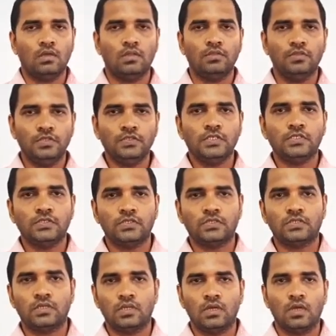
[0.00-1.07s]
This
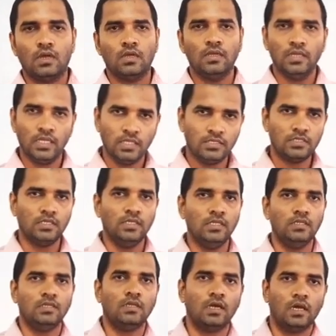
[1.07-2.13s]
is grade
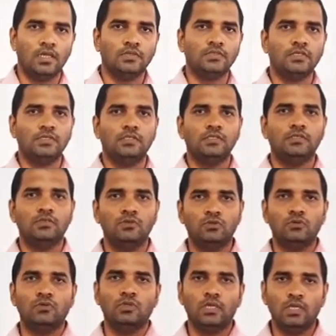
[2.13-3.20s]
10 ICT
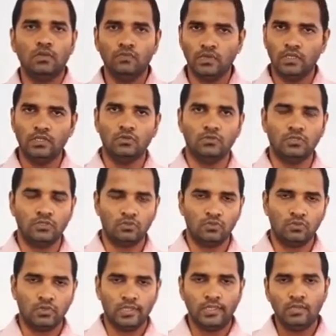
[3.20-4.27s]
tutorial, video
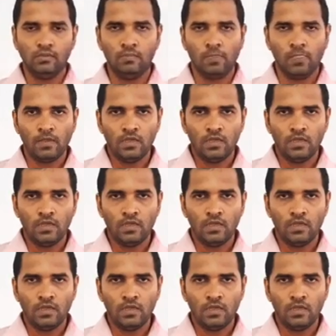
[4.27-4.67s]
tutorial.